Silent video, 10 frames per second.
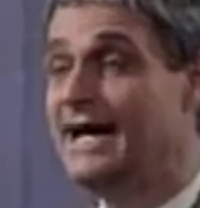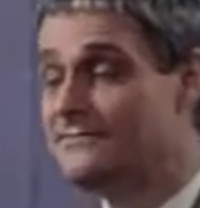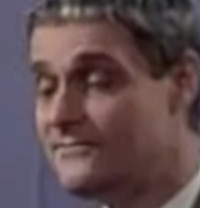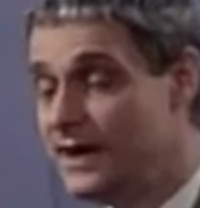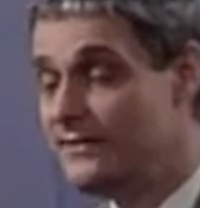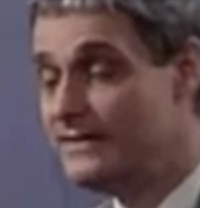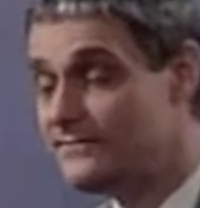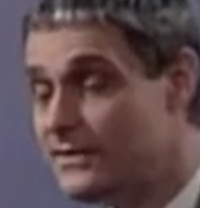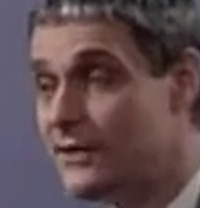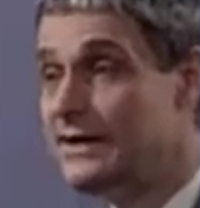in
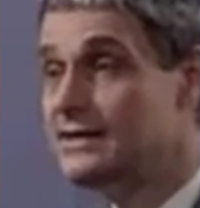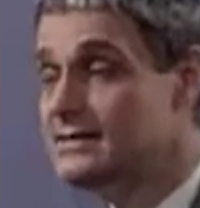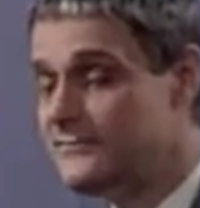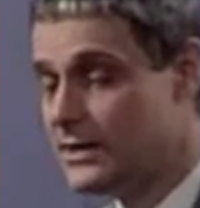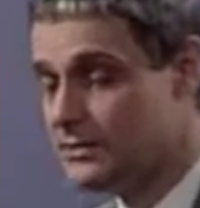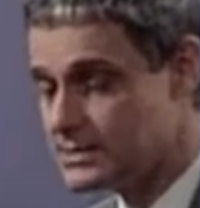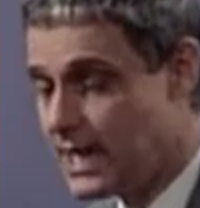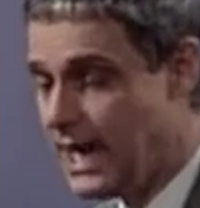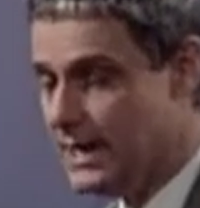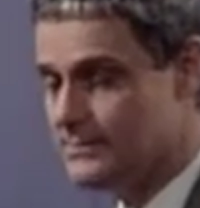very, very
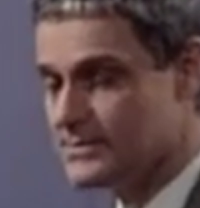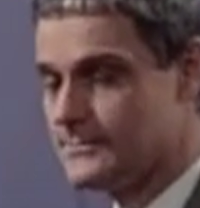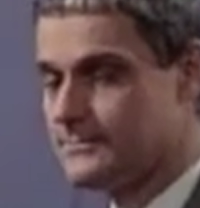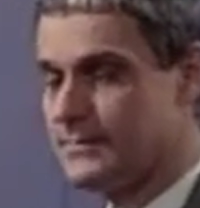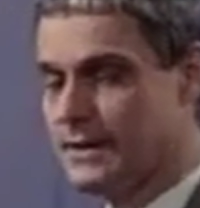difficult times.